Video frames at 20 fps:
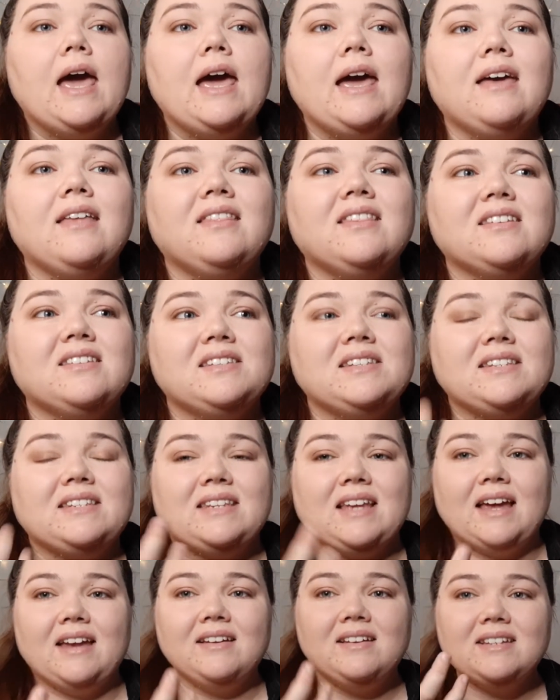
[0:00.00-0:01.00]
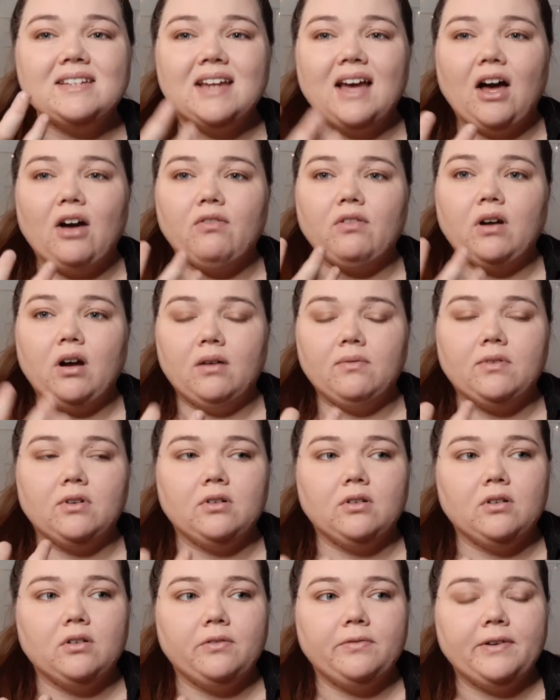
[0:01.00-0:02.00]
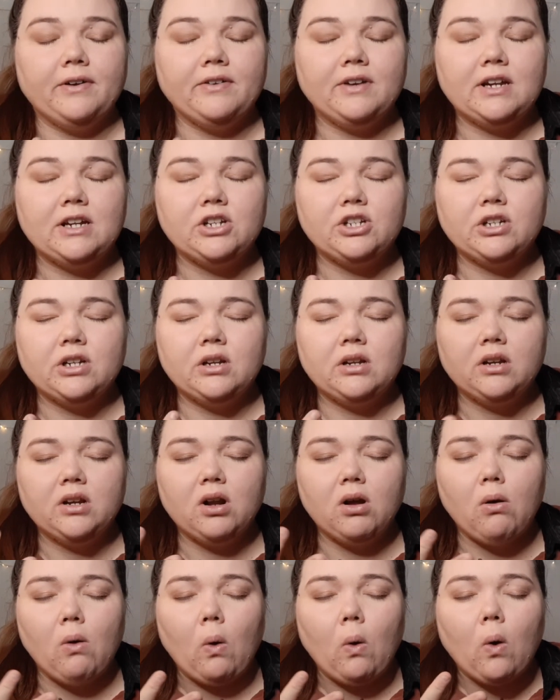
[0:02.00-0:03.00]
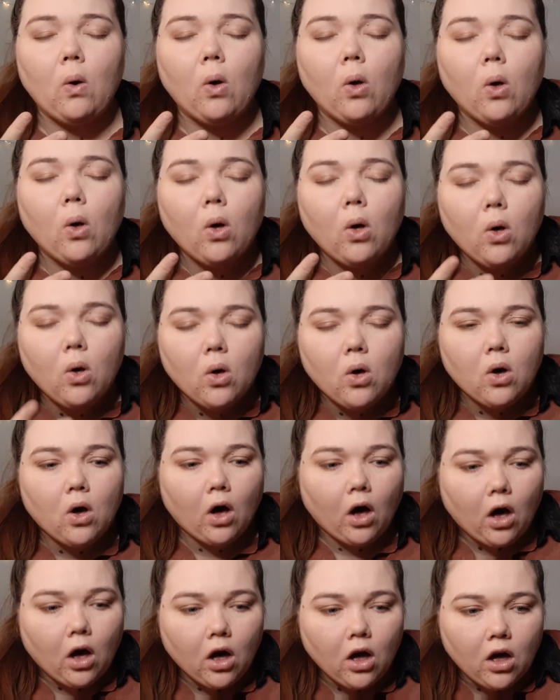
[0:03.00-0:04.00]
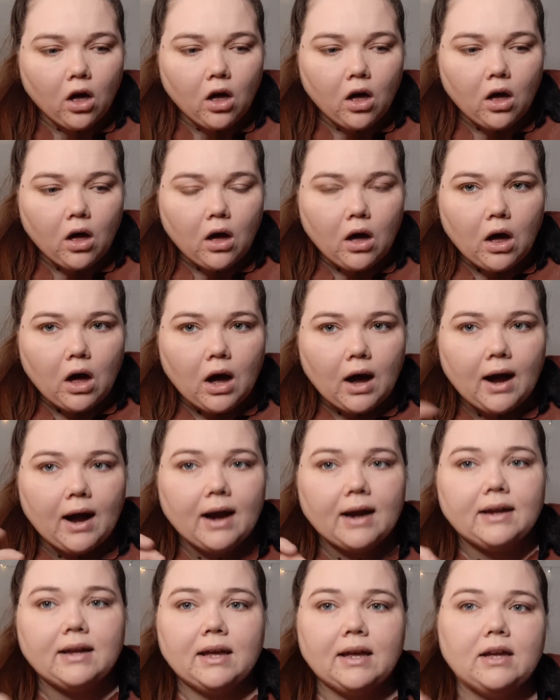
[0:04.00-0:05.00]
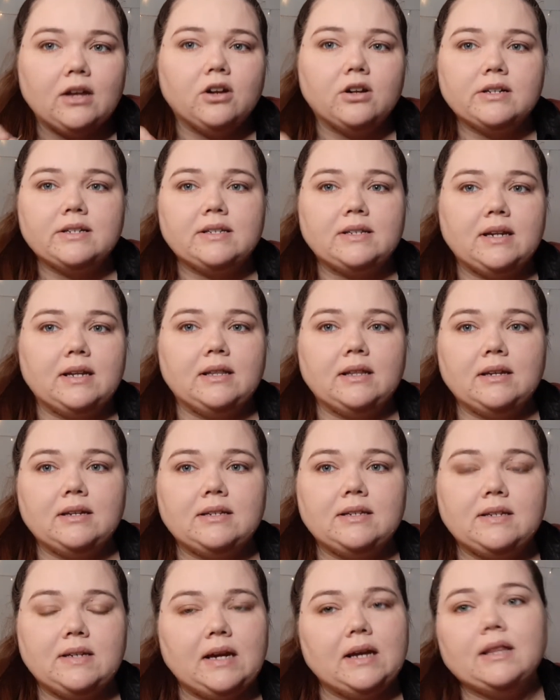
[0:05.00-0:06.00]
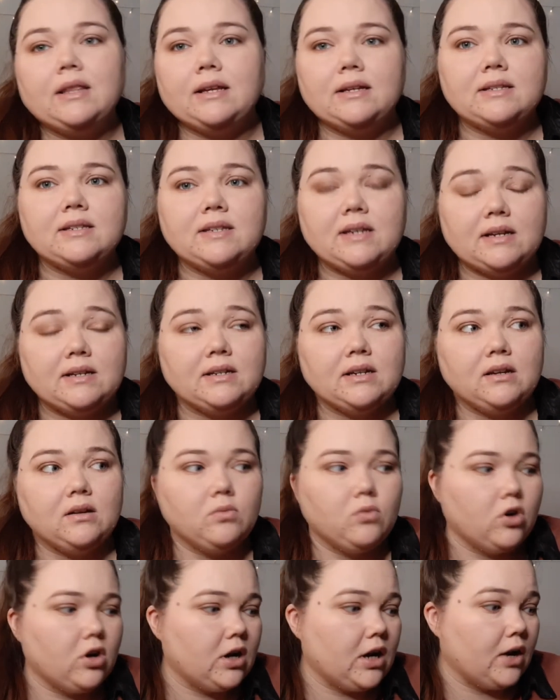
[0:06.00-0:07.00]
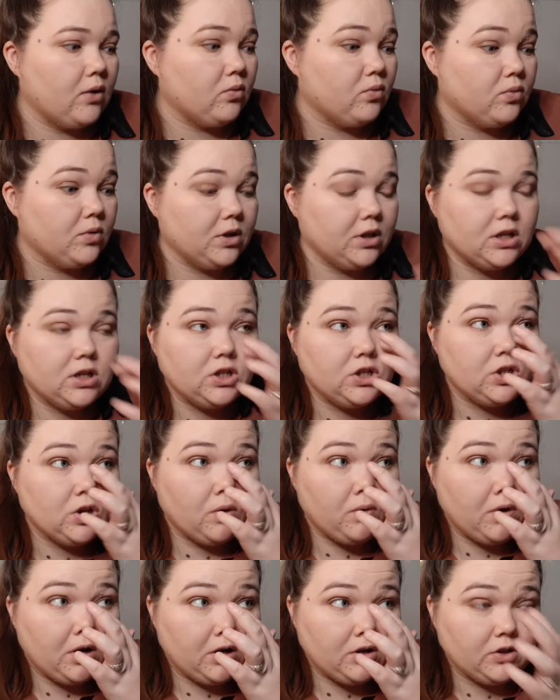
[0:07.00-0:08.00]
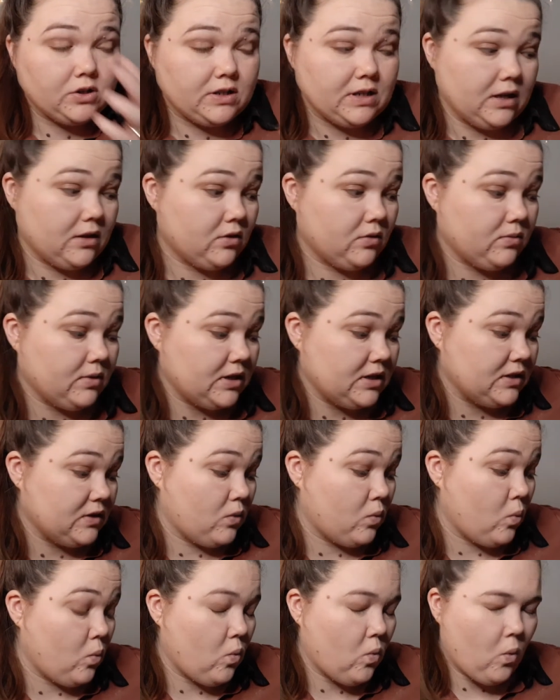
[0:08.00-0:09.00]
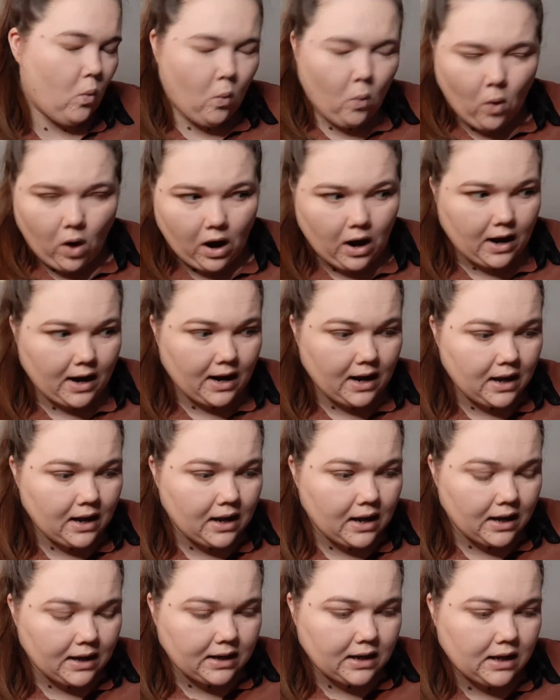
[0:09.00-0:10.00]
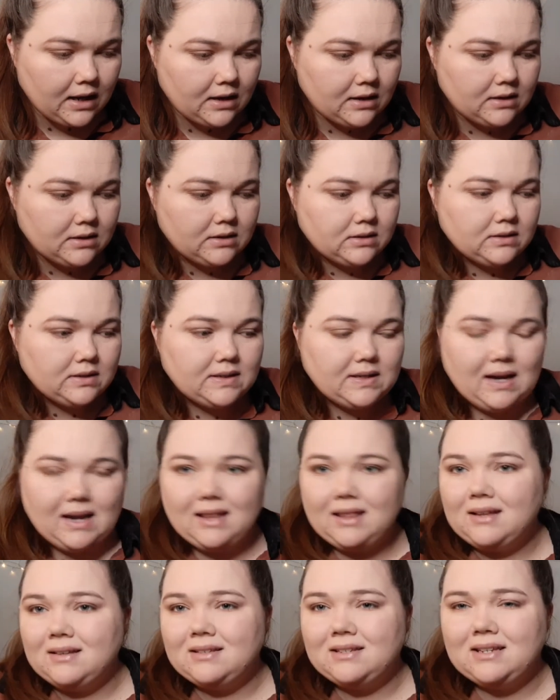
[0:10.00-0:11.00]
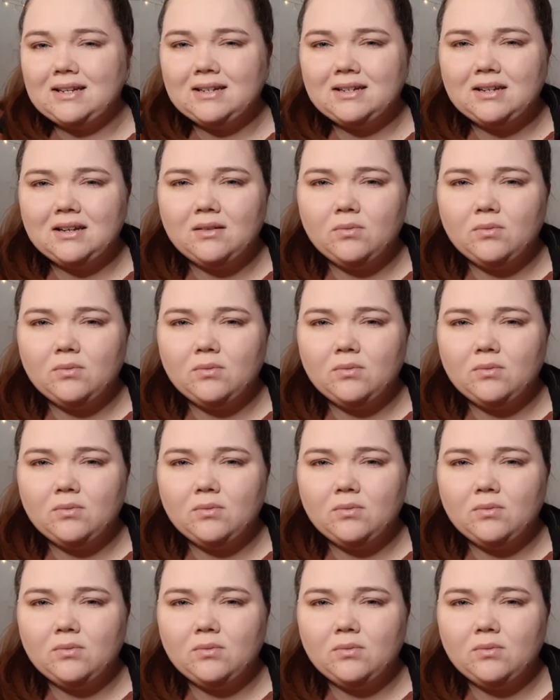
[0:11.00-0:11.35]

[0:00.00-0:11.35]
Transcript: and the scent of CoverGirl foundation, ugh, I cannot stand that scent anymore, and I really don't understand the reason why I can't stand that scent